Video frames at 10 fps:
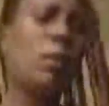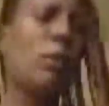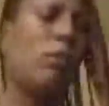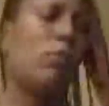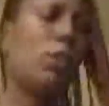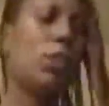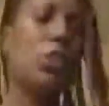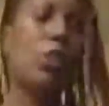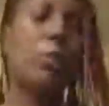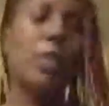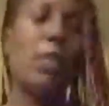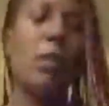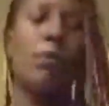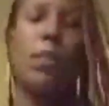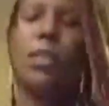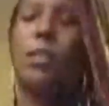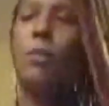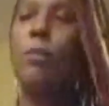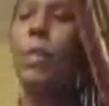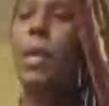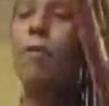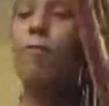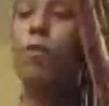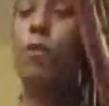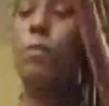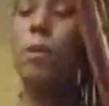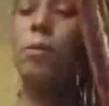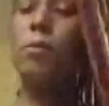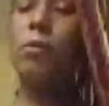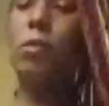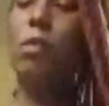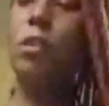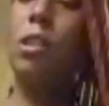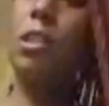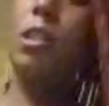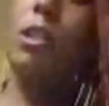use the Gmail. We can see what we have for you personally.